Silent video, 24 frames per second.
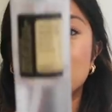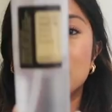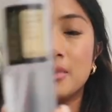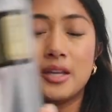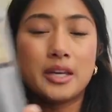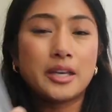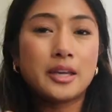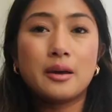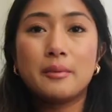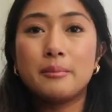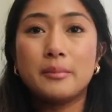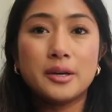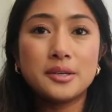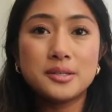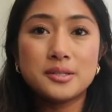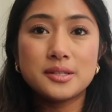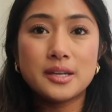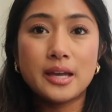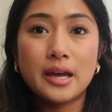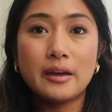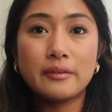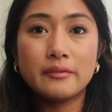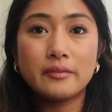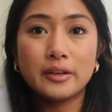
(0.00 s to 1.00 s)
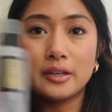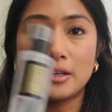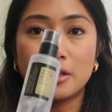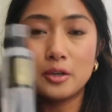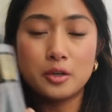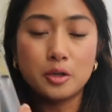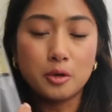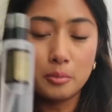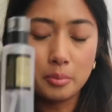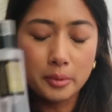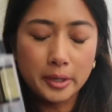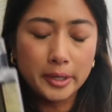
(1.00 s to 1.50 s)
like a must-have, like a
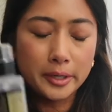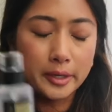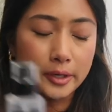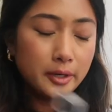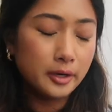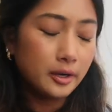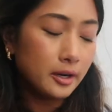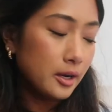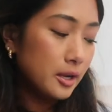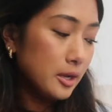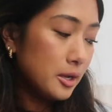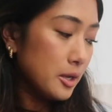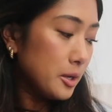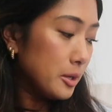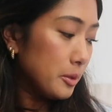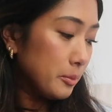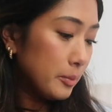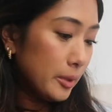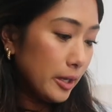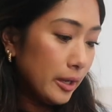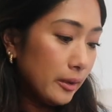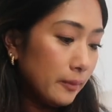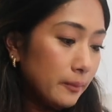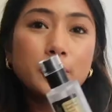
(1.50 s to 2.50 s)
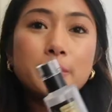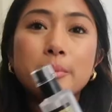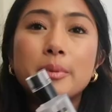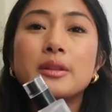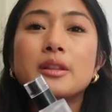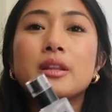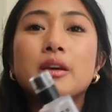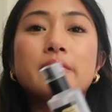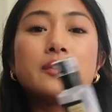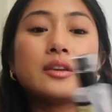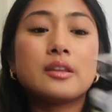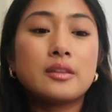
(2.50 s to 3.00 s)
no-brainer. But really
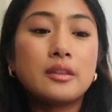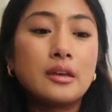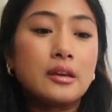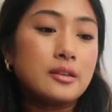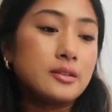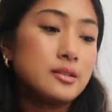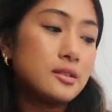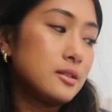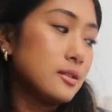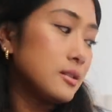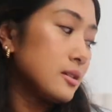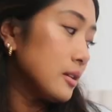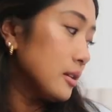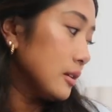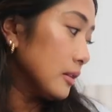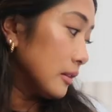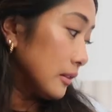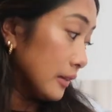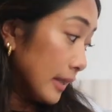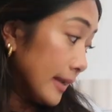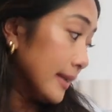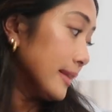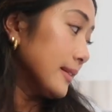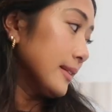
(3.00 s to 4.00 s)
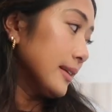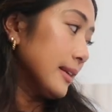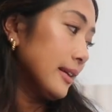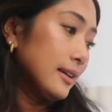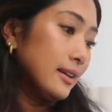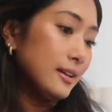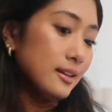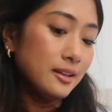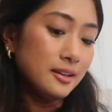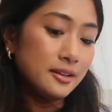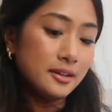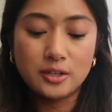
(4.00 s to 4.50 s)
been loving this
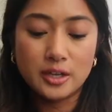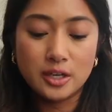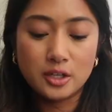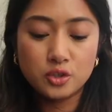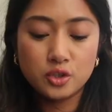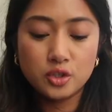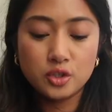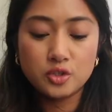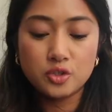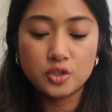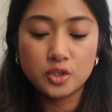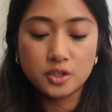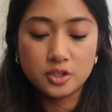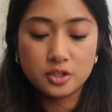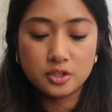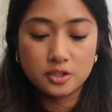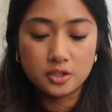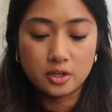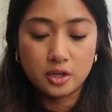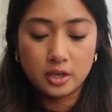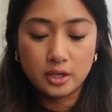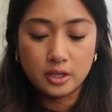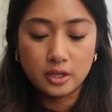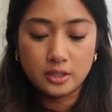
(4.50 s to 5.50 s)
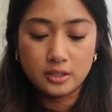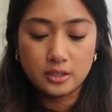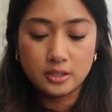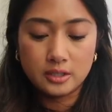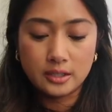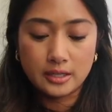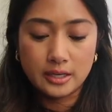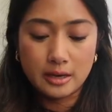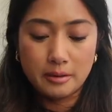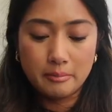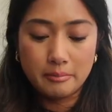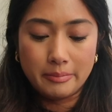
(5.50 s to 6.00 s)
lately. I actually just started
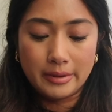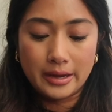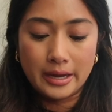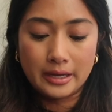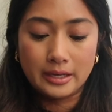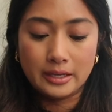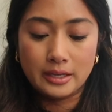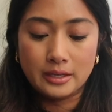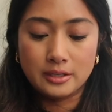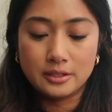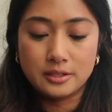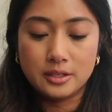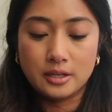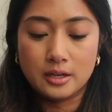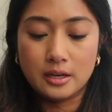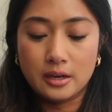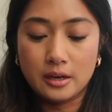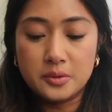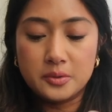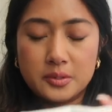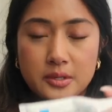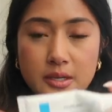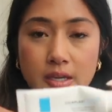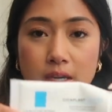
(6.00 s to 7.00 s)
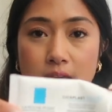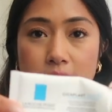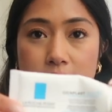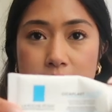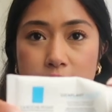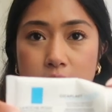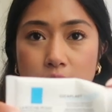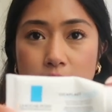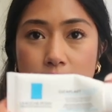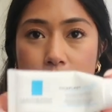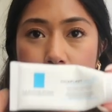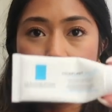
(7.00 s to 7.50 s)
to get back into using
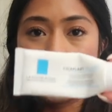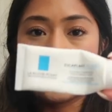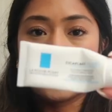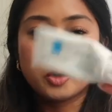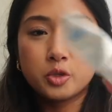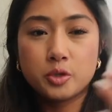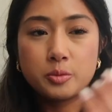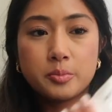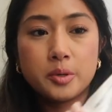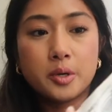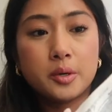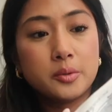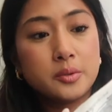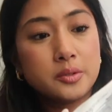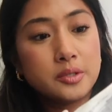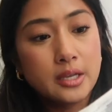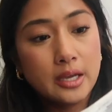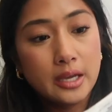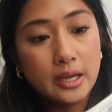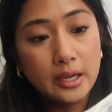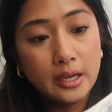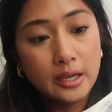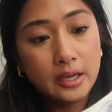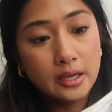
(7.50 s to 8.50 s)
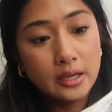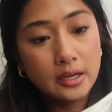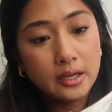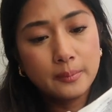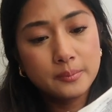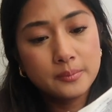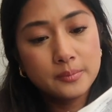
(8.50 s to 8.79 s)
the La Roche-Posay